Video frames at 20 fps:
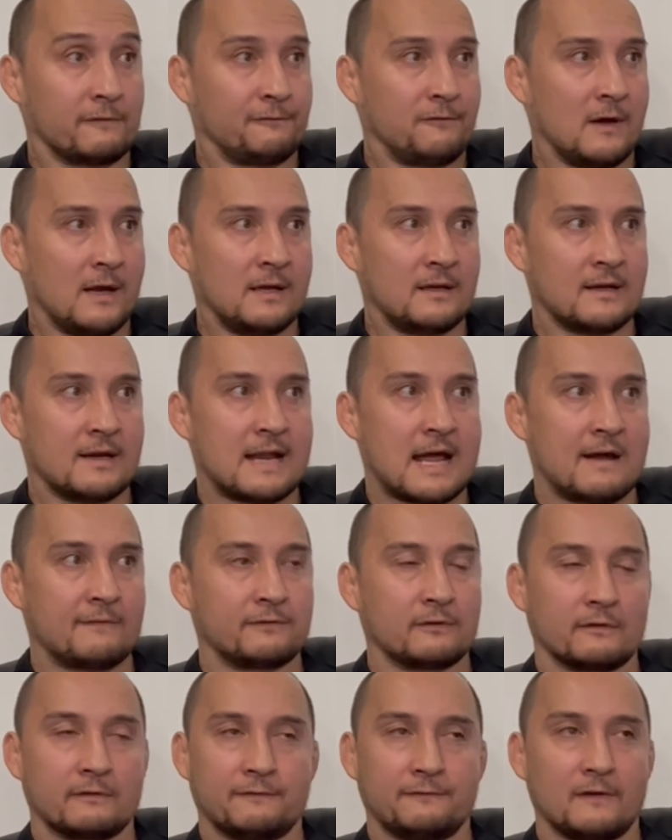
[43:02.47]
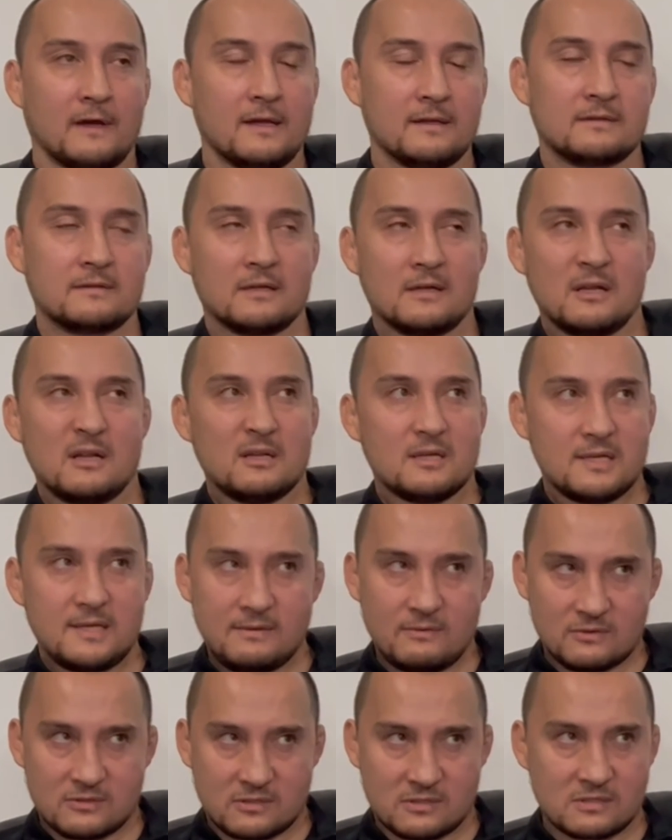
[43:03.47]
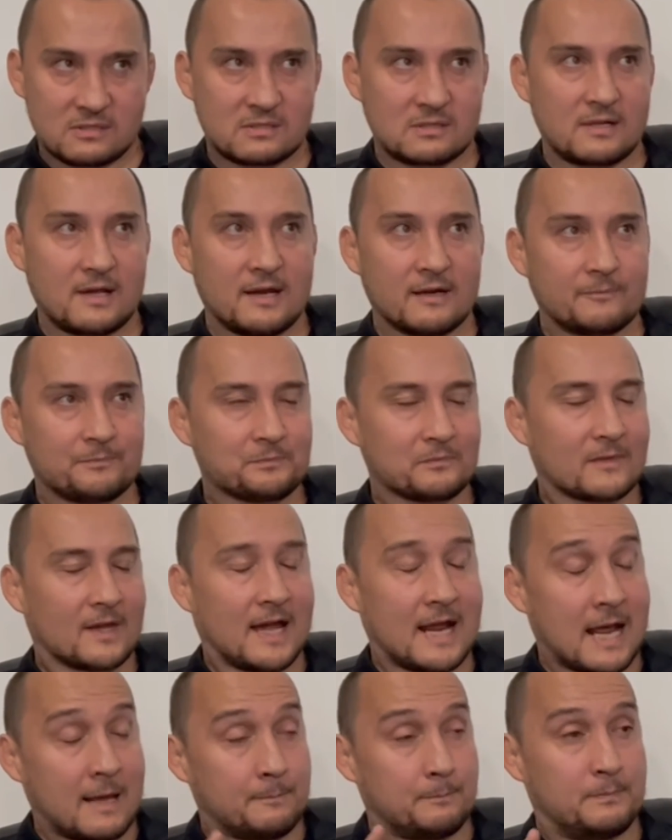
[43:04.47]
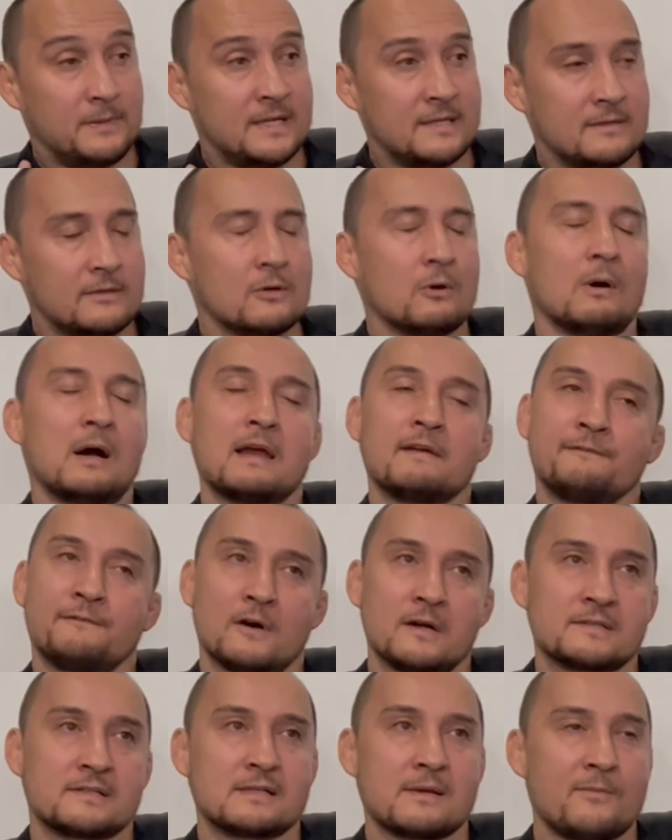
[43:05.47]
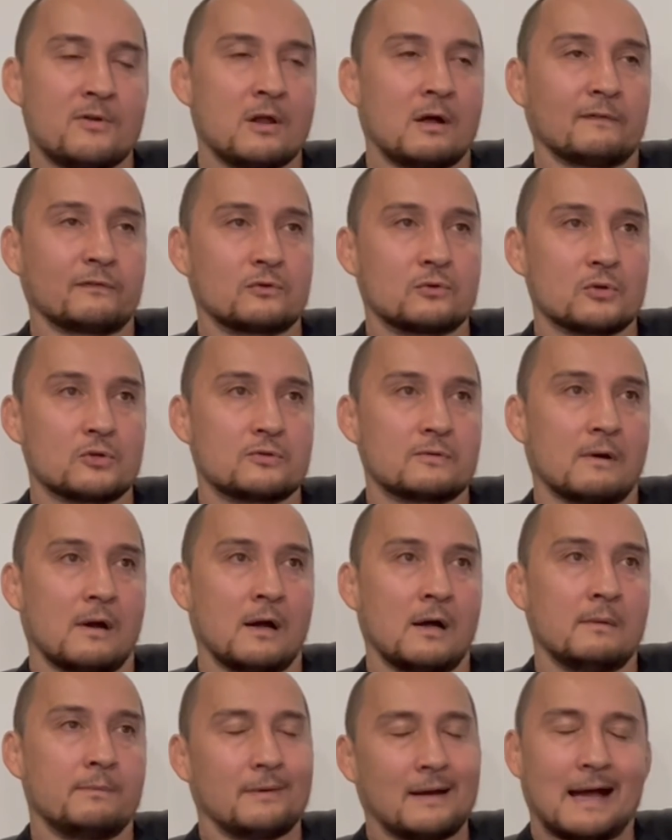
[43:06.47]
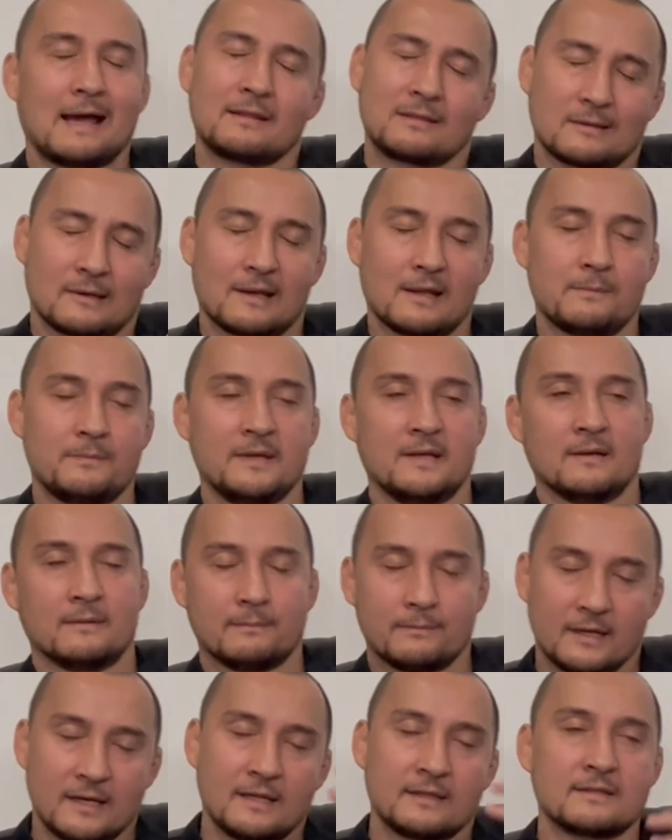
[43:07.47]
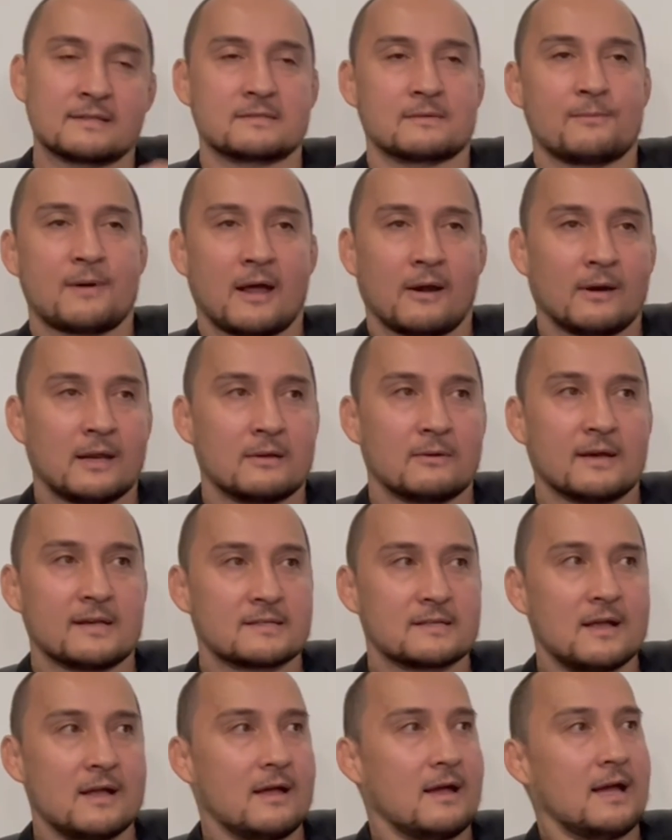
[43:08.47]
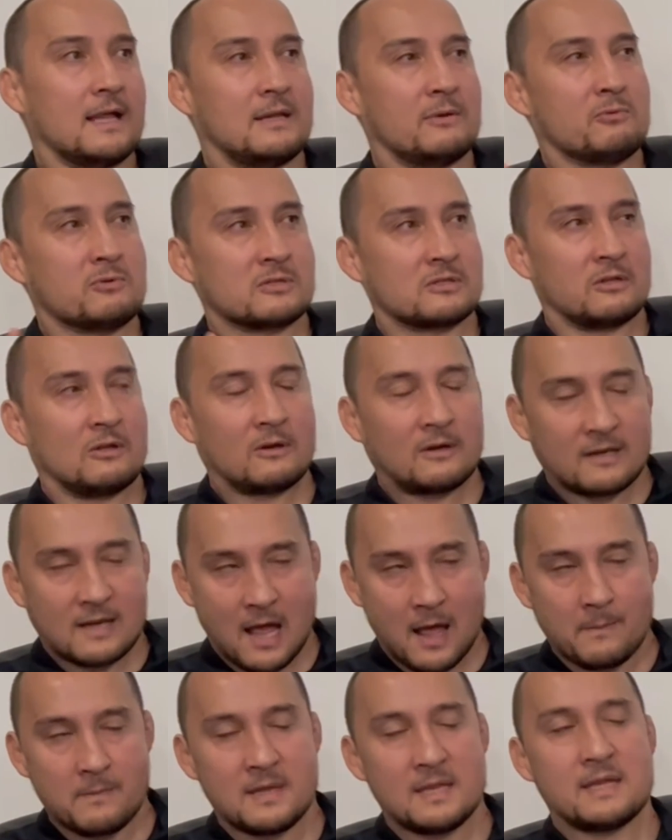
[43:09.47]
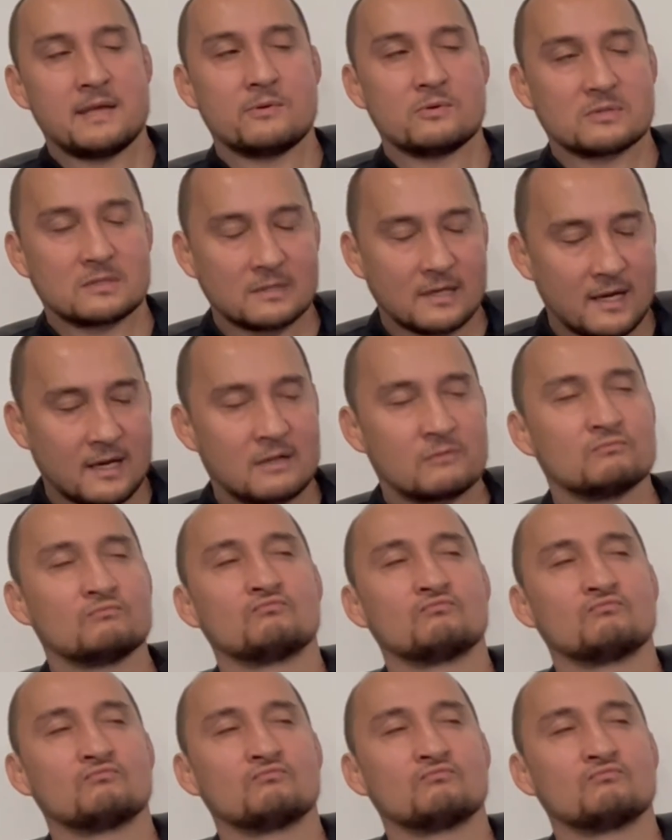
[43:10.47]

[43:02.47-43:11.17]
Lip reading: the fight and after the fight. He was just like, and I fought Semenov to a draw, but I thought I beat him, but it doesn't matter anyways. And he was looking at me and he was like,